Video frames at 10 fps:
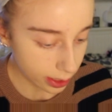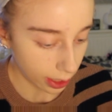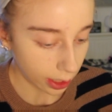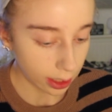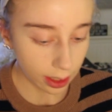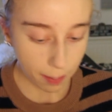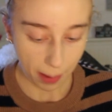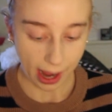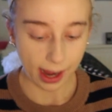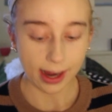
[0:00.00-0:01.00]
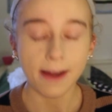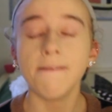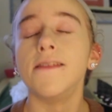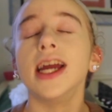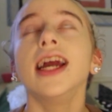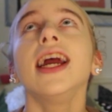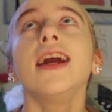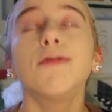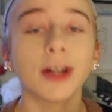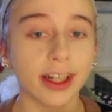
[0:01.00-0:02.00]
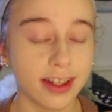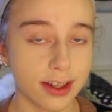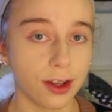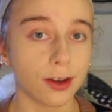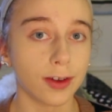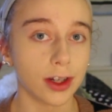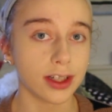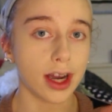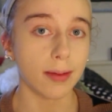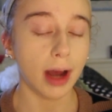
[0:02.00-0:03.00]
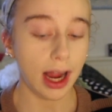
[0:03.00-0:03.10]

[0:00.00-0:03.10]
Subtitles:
to take my favorite concealer of all time.